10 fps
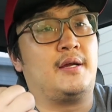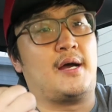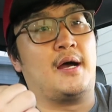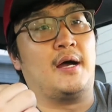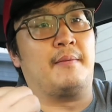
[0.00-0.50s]

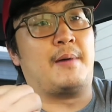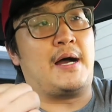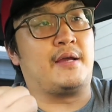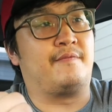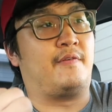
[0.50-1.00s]

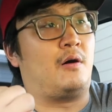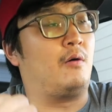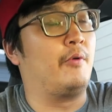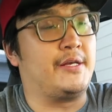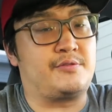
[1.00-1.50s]
I've
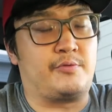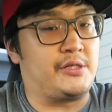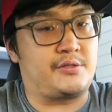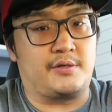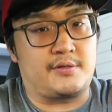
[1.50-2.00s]
always
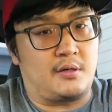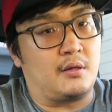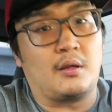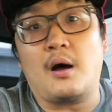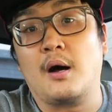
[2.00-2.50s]
researched
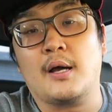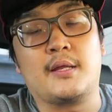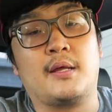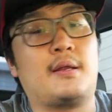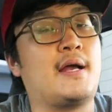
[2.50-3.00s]

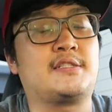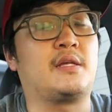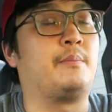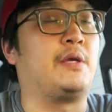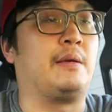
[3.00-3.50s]
online and
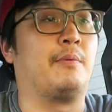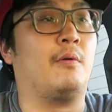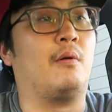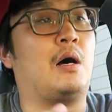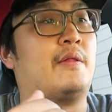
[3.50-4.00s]
asking
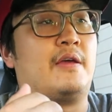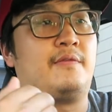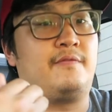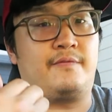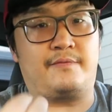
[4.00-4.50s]
people how they
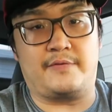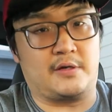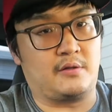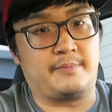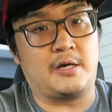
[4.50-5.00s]

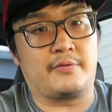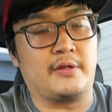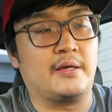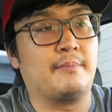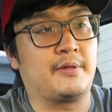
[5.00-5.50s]
feel about them.